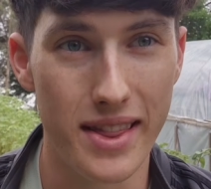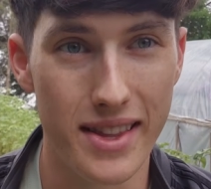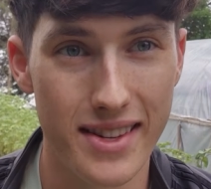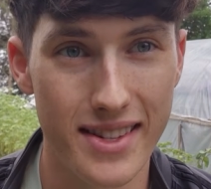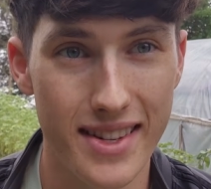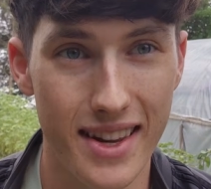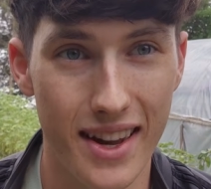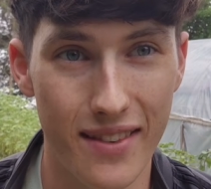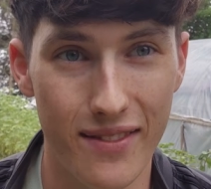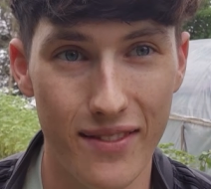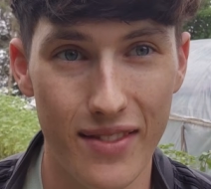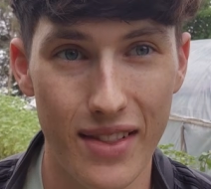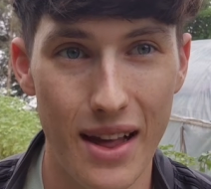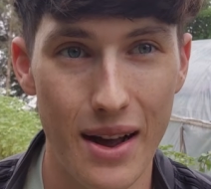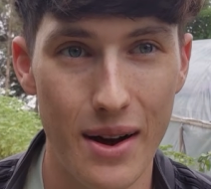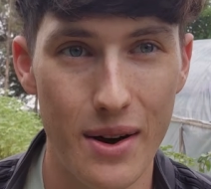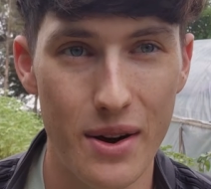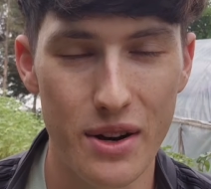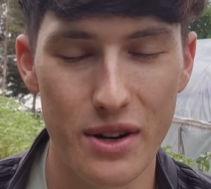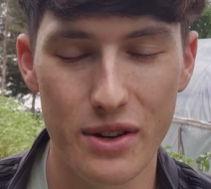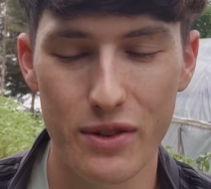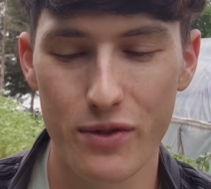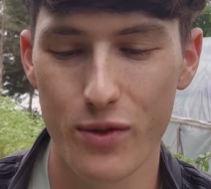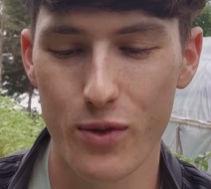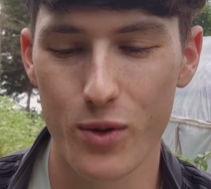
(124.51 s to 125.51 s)
the
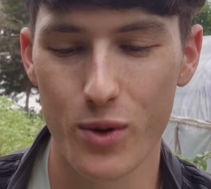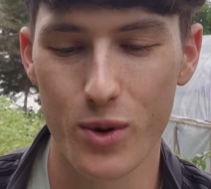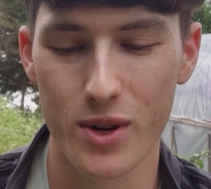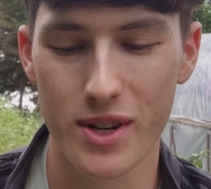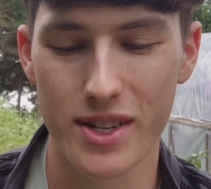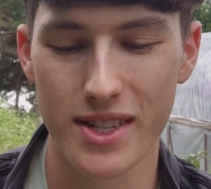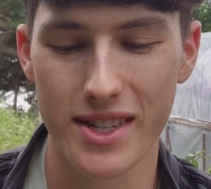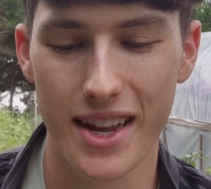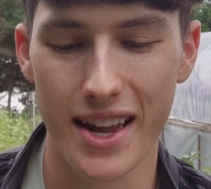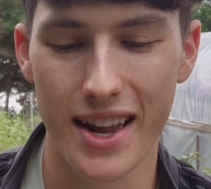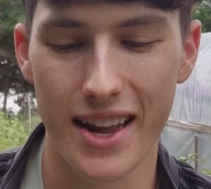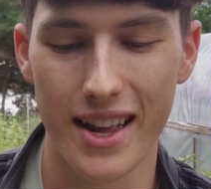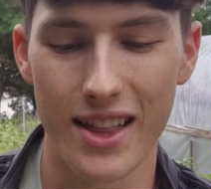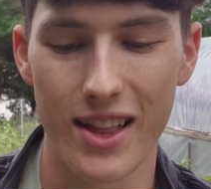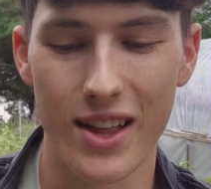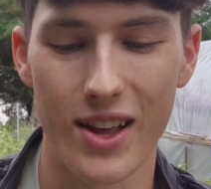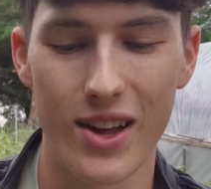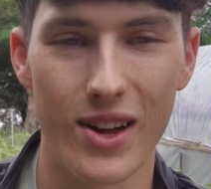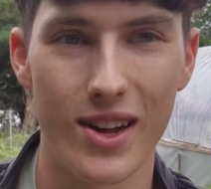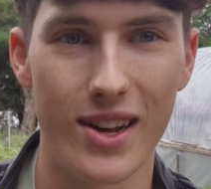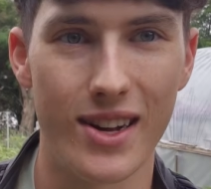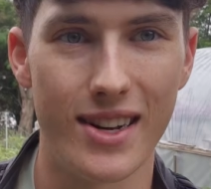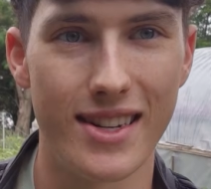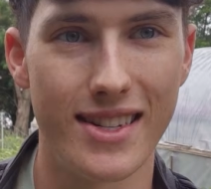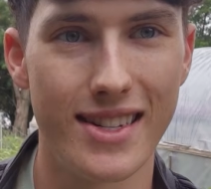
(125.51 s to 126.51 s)
sunflowers for sale
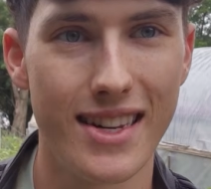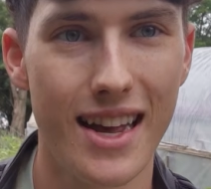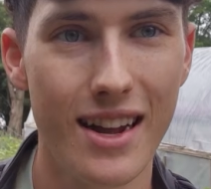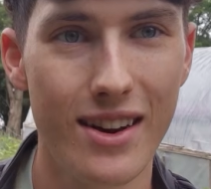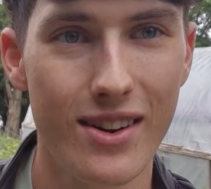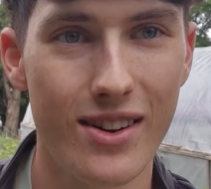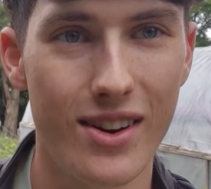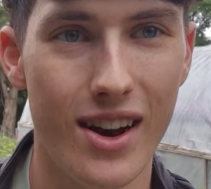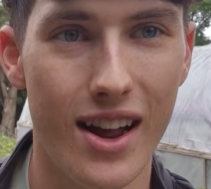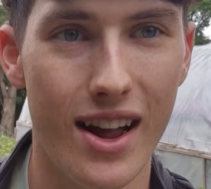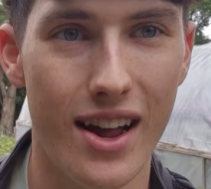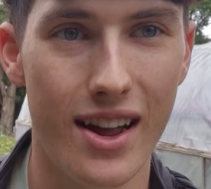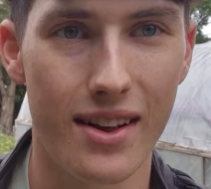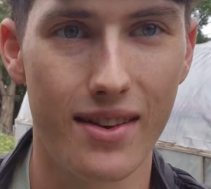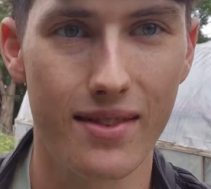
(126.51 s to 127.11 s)
on Saturday.